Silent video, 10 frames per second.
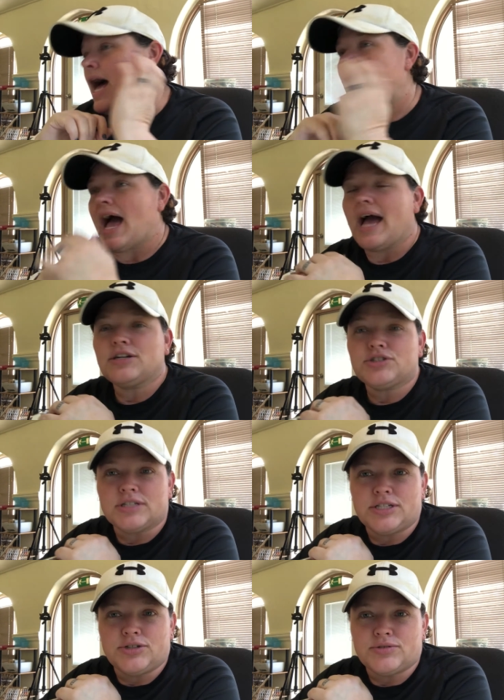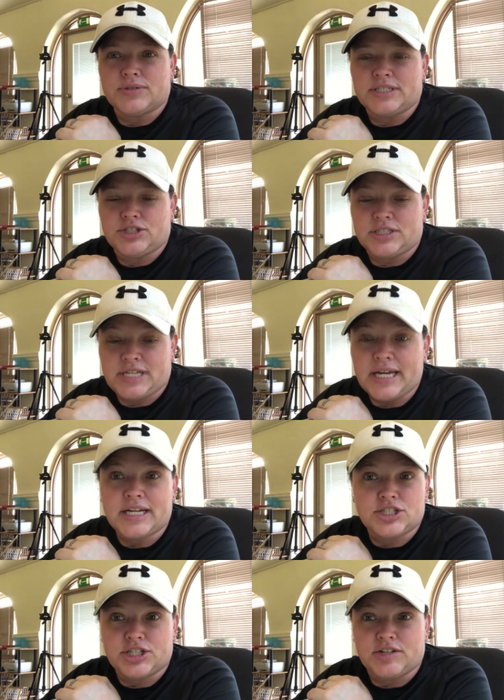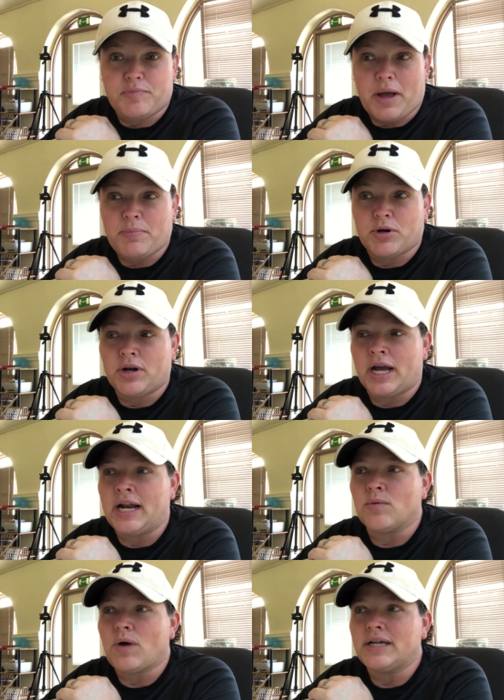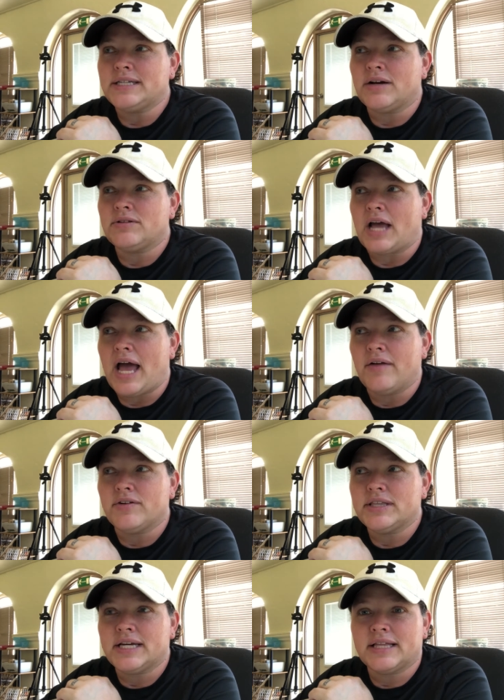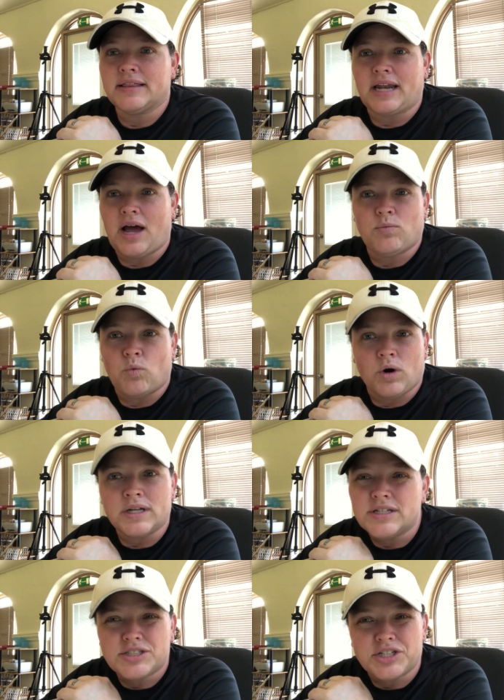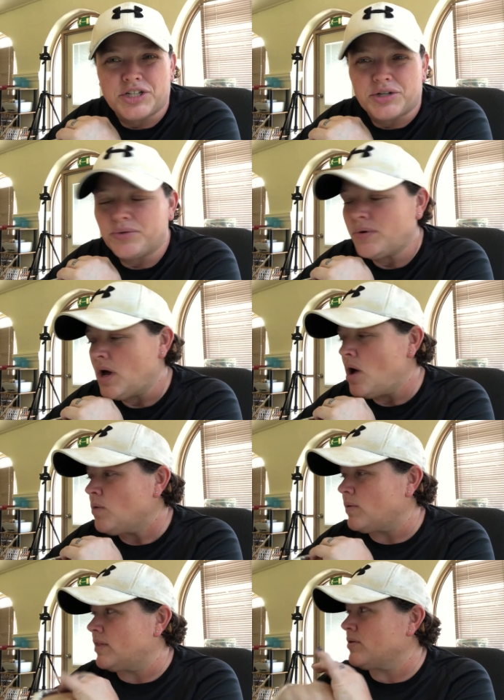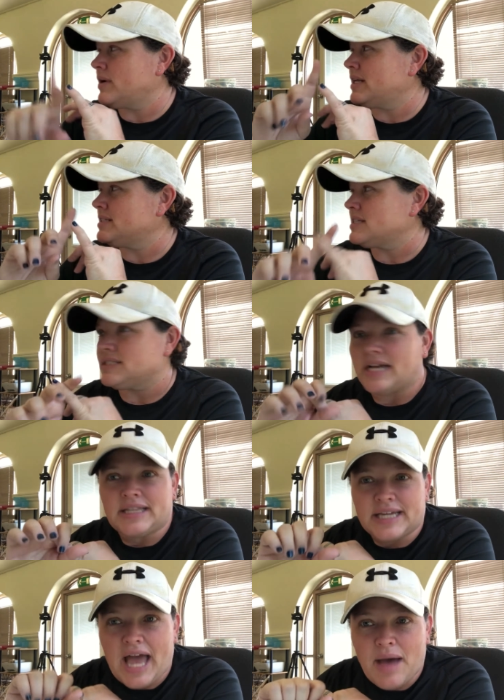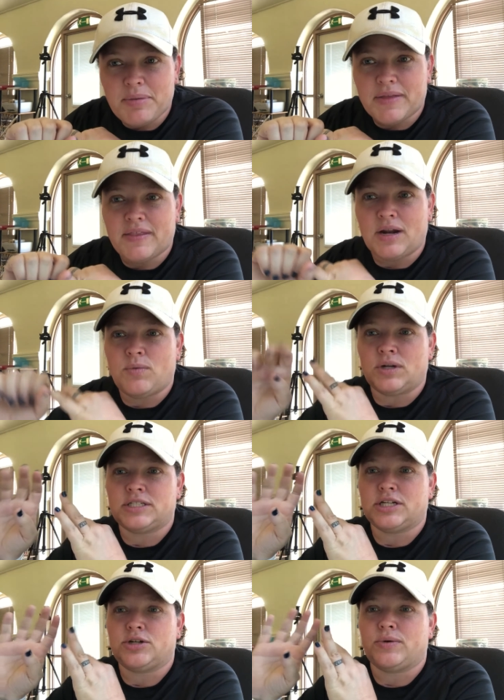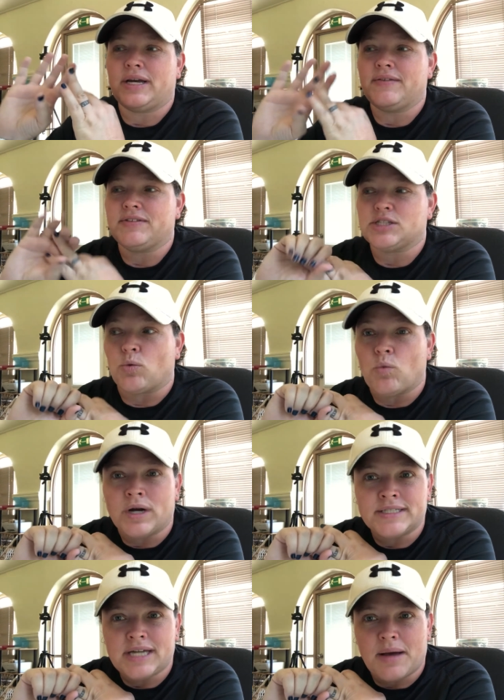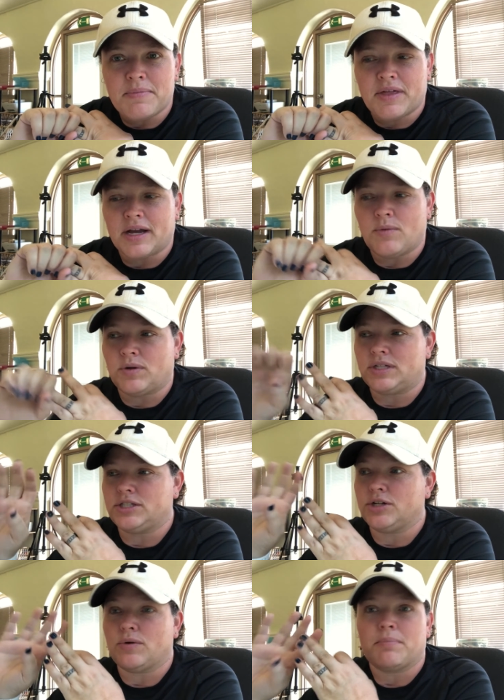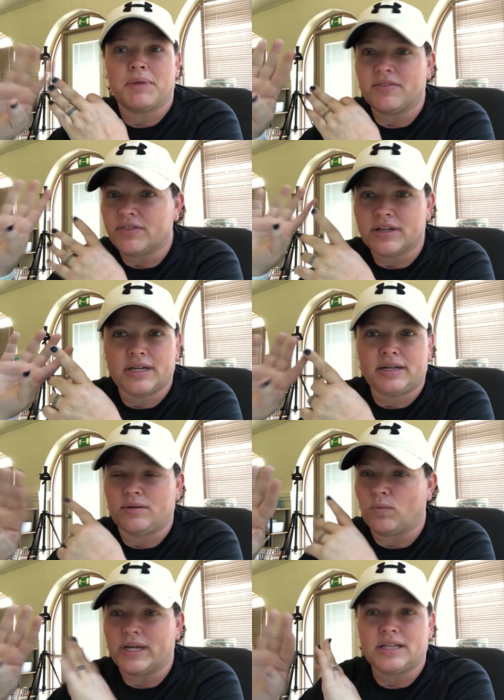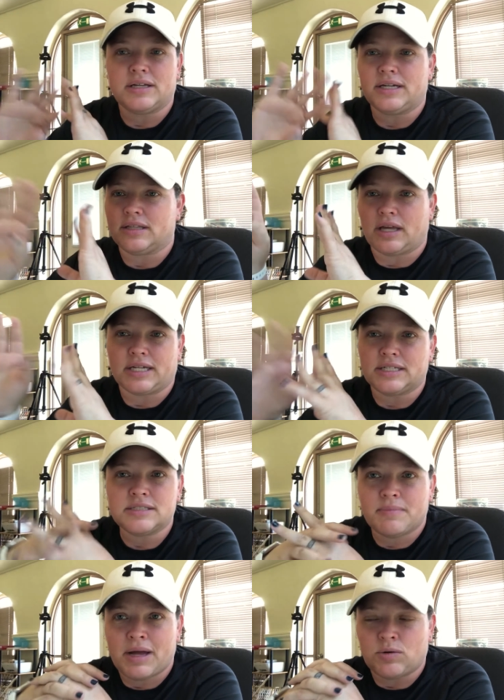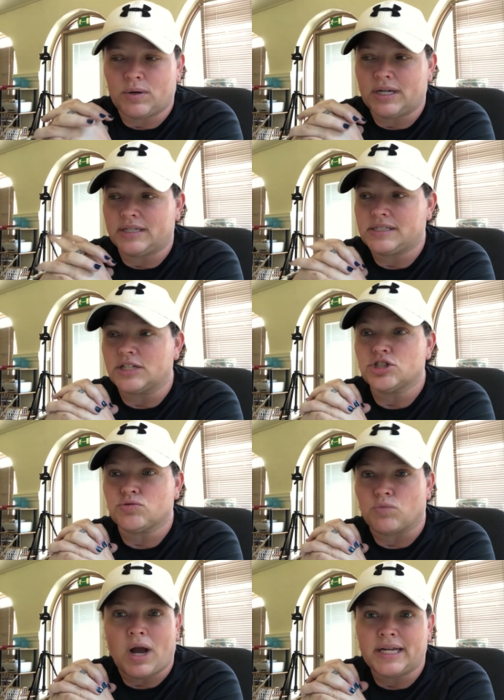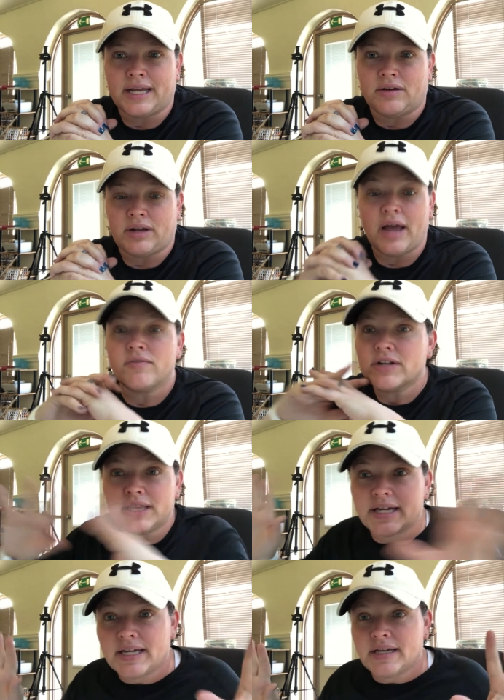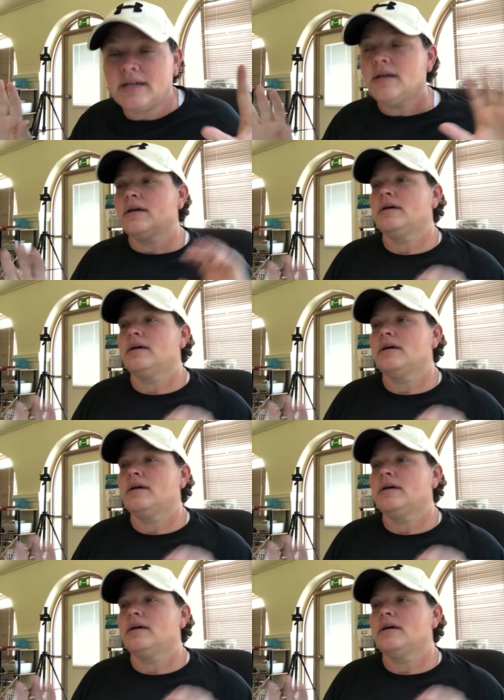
I actually usually just take a sheet of paper and I write down everything that I want to do, whether it is a daily habit that I want to do, if it's a one-time thing I want to do, a monthly, weekly, like it doesn't matter what it is. I just write down everything